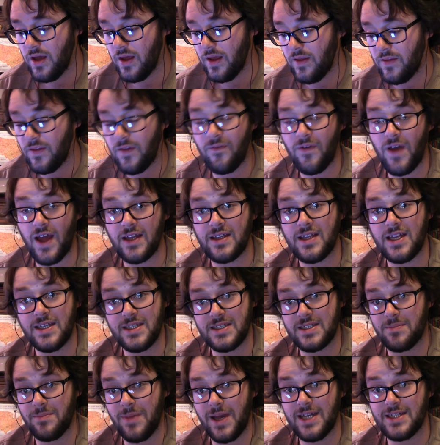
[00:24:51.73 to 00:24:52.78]
the fact that
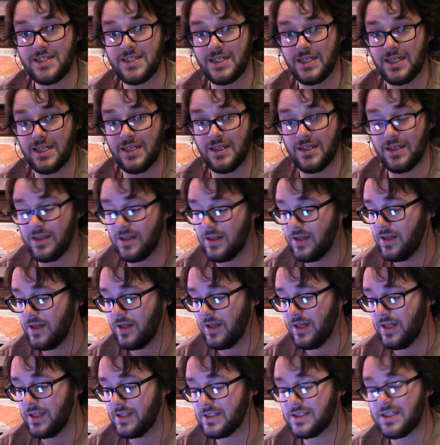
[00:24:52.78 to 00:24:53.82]
he's a Mexican
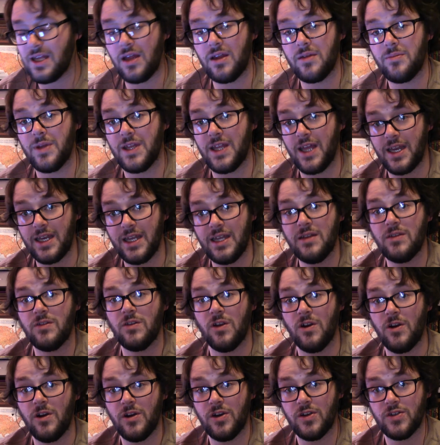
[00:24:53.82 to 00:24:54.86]
is telling me that he
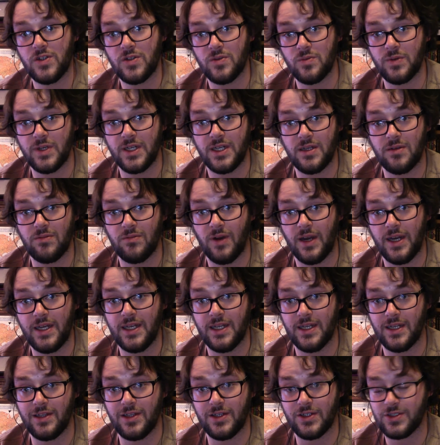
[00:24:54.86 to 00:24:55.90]
learned to read and write
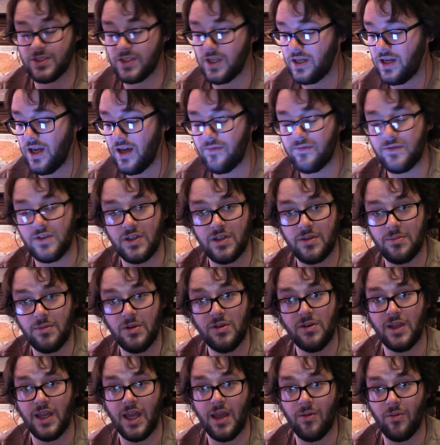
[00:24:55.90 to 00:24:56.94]
English enough to
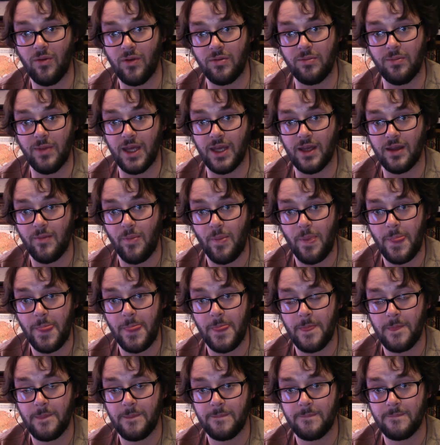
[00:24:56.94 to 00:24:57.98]
communicate with me.
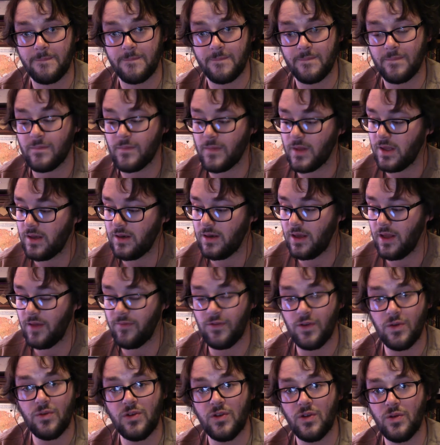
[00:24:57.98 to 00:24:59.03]
If
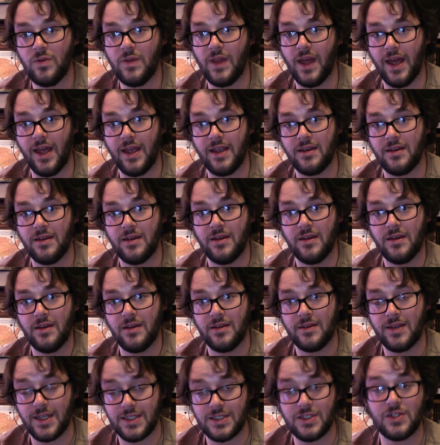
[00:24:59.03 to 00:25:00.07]
you do that,
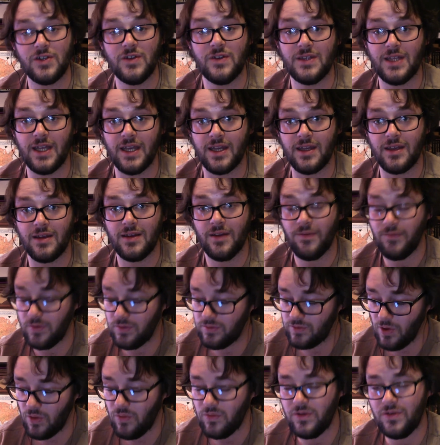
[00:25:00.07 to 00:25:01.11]
that's a good thing. If you
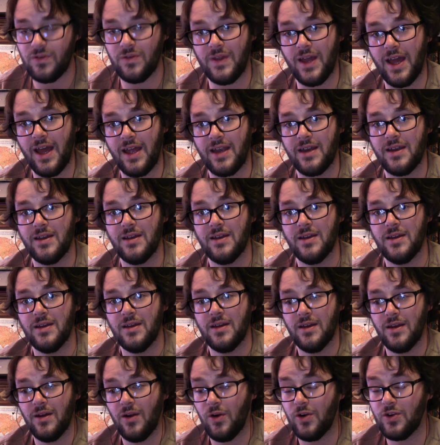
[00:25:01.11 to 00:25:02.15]
don't do that,
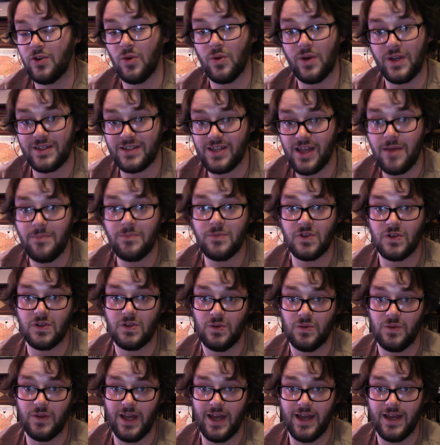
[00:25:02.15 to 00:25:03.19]
or don't attempt to
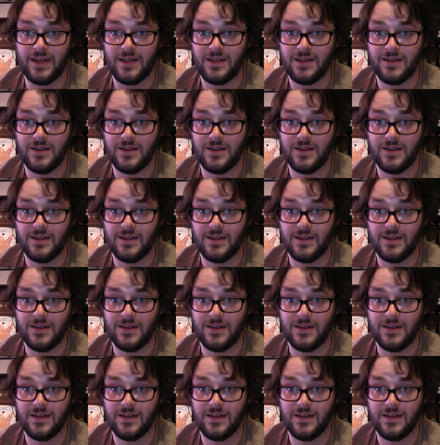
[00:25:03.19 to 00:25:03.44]
do that,